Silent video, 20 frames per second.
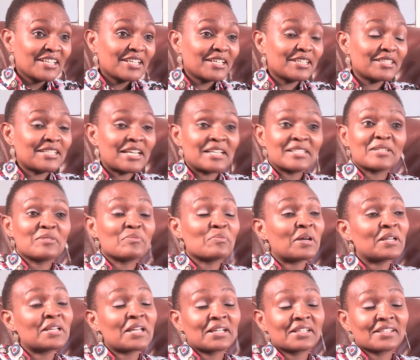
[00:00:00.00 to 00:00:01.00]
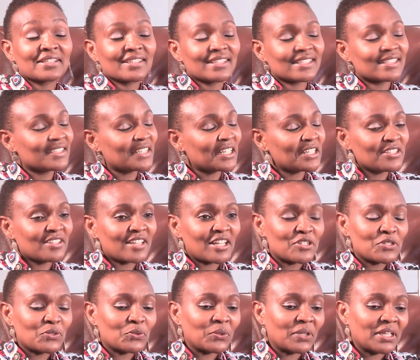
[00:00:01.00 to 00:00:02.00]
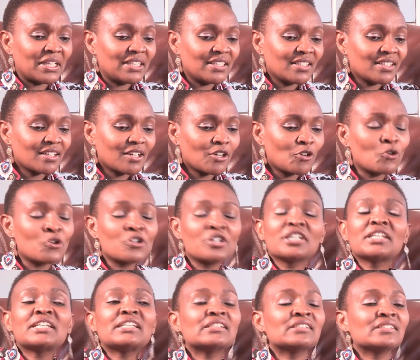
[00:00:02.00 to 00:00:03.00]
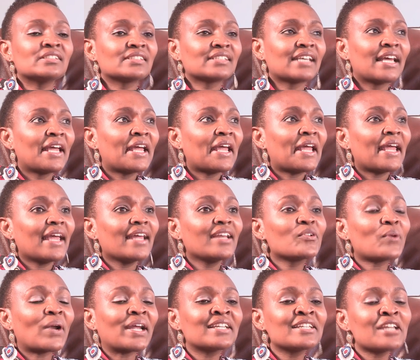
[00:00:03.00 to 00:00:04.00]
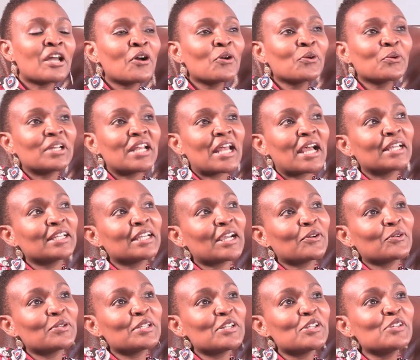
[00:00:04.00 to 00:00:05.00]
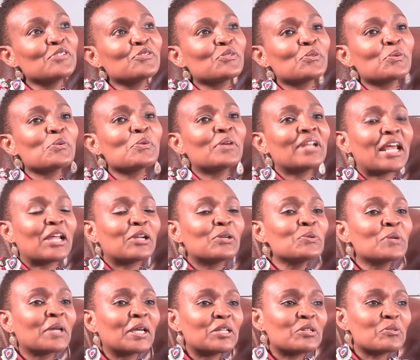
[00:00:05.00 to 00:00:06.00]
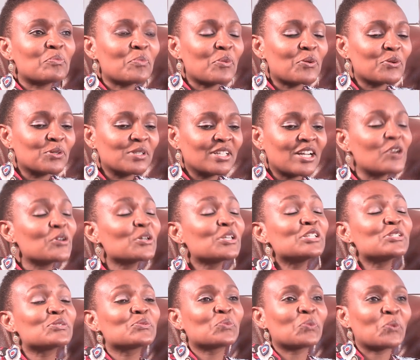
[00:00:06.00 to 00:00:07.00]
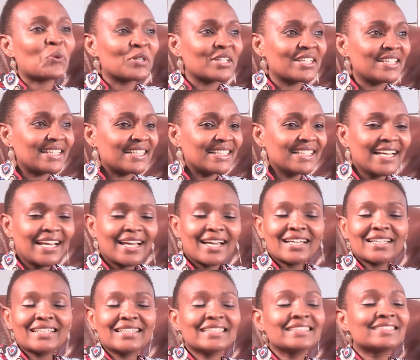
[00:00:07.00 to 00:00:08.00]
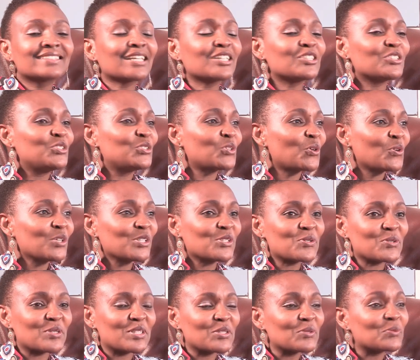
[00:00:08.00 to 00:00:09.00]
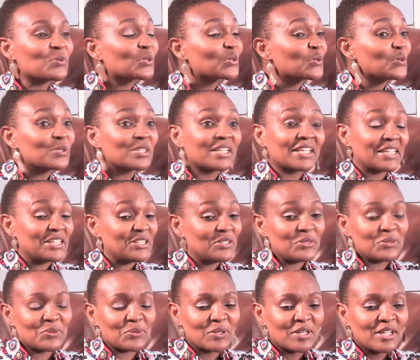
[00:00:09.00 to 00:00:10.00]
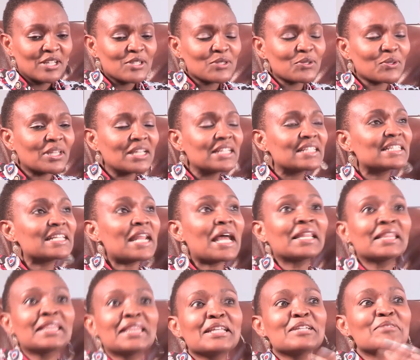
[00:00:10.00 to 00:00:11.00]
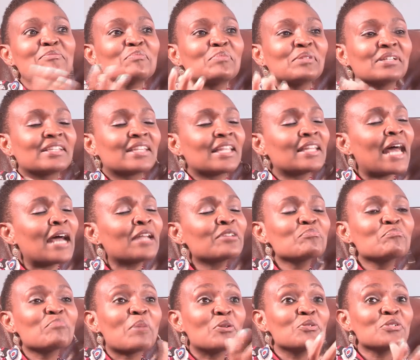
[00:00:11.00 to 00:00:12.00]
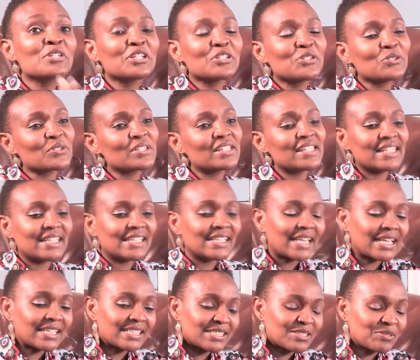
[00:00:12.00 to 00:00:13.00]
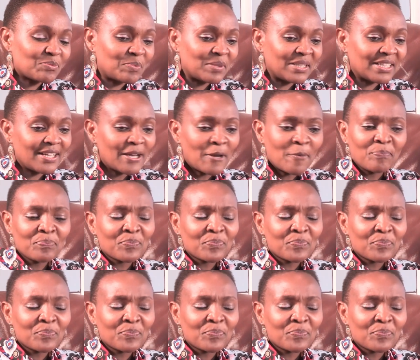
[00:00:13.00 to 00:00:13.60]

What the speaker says: It doesn't matter the stage that you're in. God heals. And right now, when I look at Paul, now he's walking. It's a joy to see what God can do. So there's nothing big. That mountain you're seeing that is big,